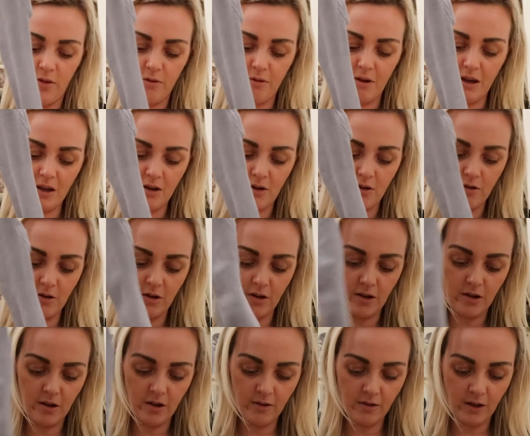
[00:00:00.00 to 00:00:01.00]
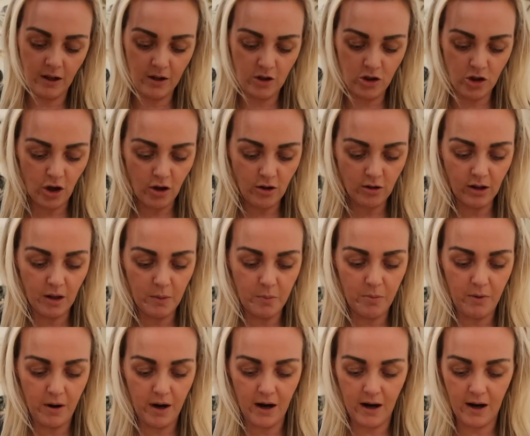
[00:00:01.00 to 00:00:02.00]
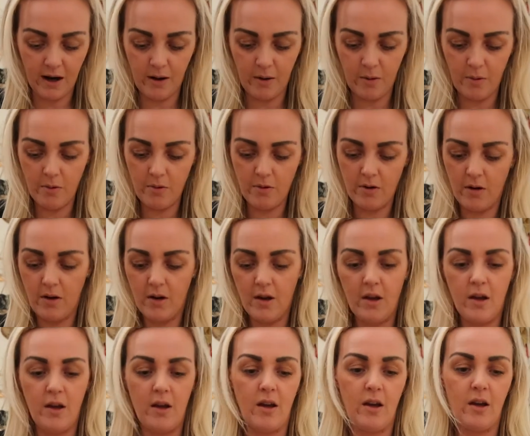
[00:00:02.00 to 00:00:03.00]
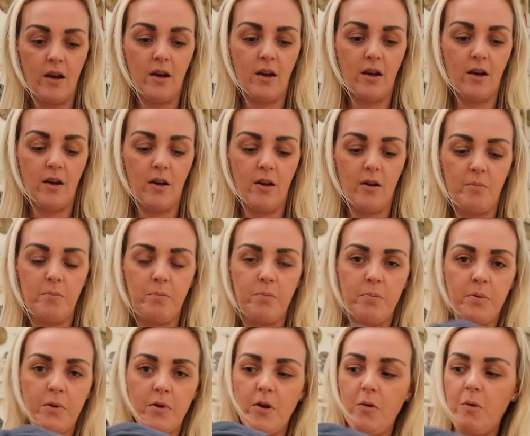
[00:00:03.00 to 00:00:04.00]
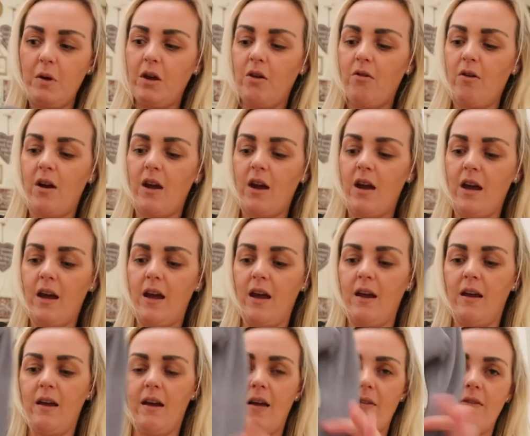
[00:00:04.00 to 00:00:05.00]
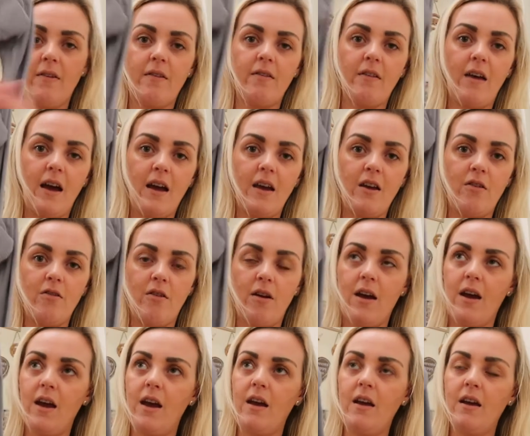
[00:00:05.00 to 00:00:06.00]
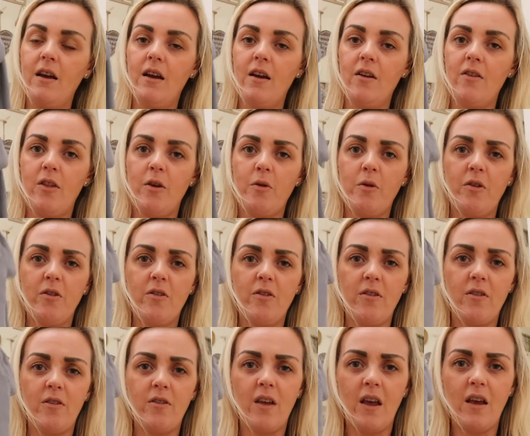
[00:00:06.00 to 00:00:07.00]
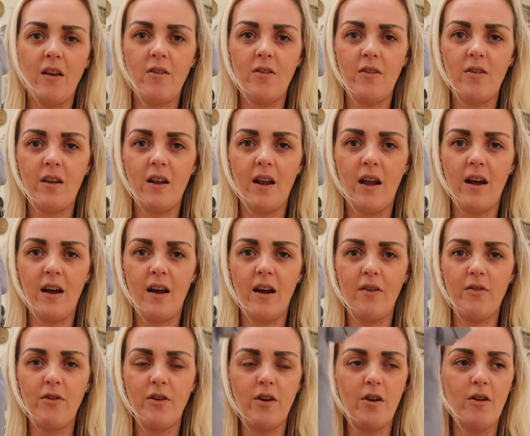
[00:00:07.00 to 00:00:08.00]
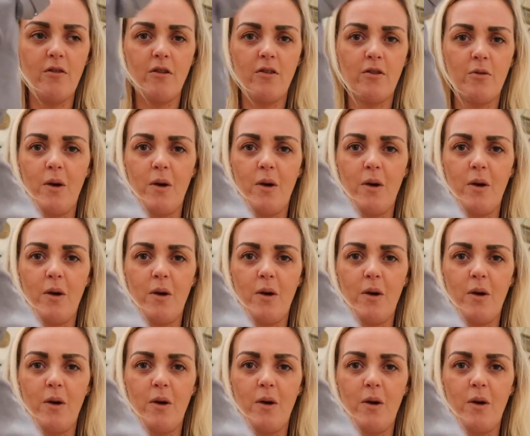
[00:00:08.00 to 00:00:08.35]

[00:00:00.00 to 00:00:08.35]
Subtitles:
three colours, like a chocolatey brown, bluey grey, and this light grey. There was 6.5 euros,